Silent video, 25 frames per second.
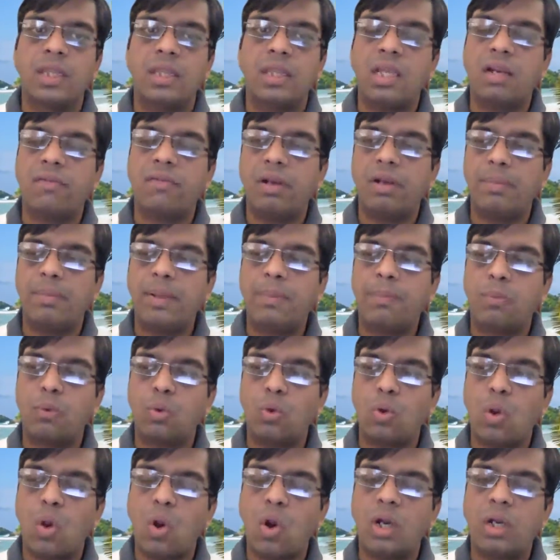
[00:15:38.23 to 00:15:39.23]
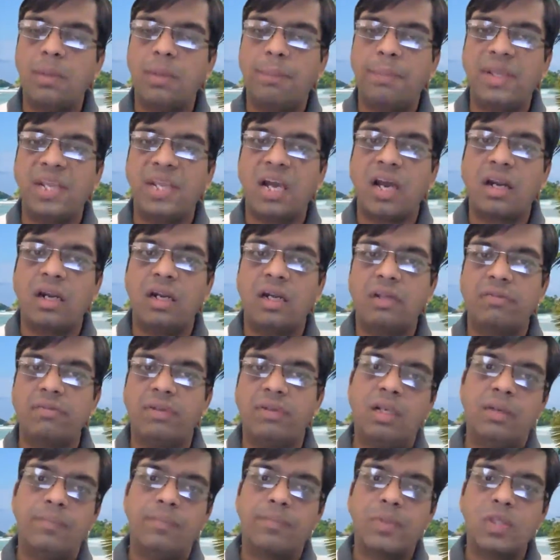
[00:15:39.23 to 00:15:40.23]
There will be prolonged PR
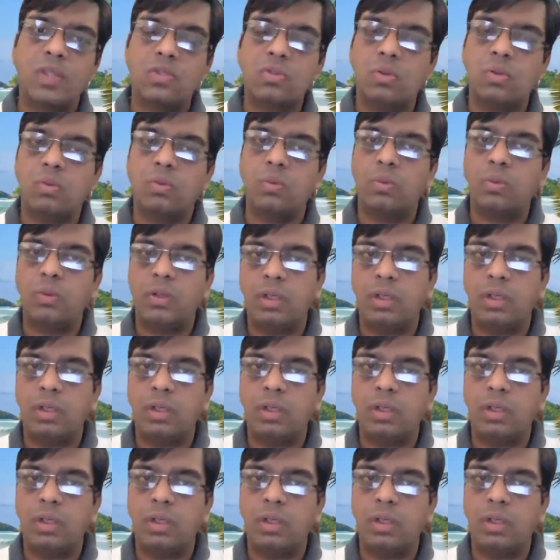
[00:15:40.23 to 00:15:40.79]
interval. So